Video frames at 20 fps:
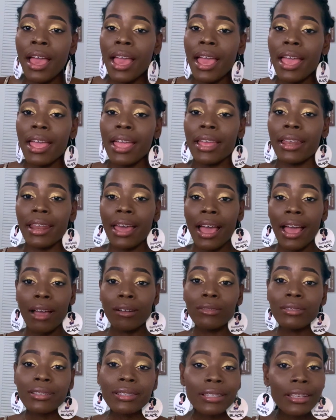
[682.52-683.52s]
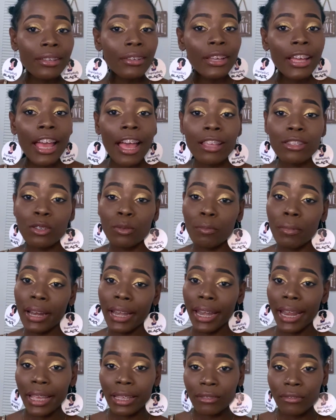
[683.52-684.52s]
And I will see you guys on my
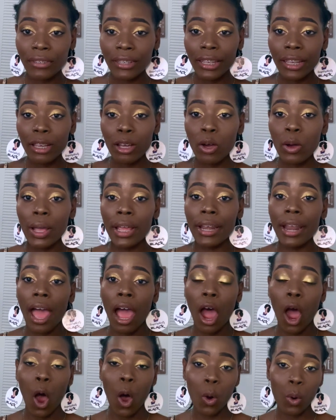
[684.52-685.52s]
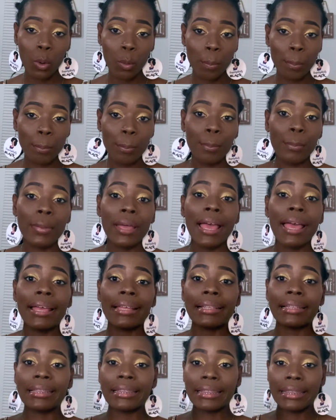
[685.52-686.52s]
next video, and I hope
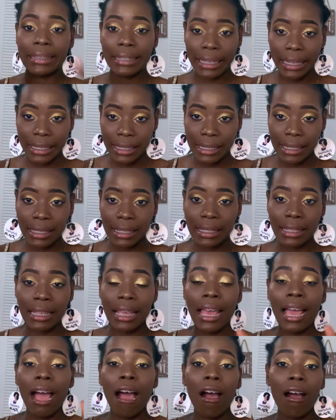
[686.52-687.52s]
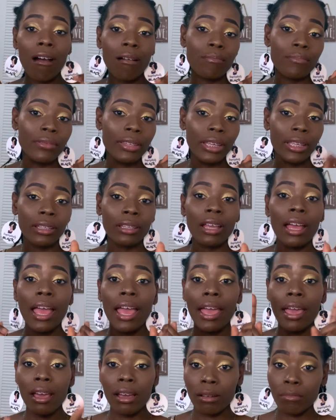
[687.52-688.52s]
this update
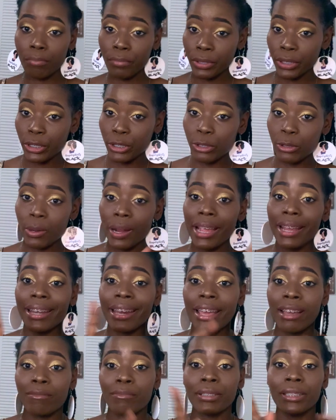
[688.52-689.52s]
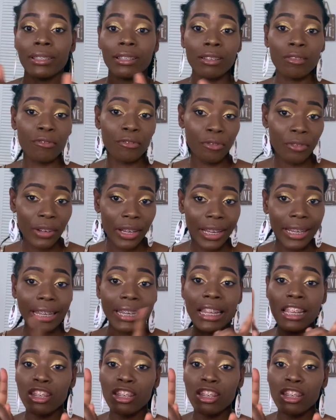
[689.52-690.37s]
helped you and help another friend.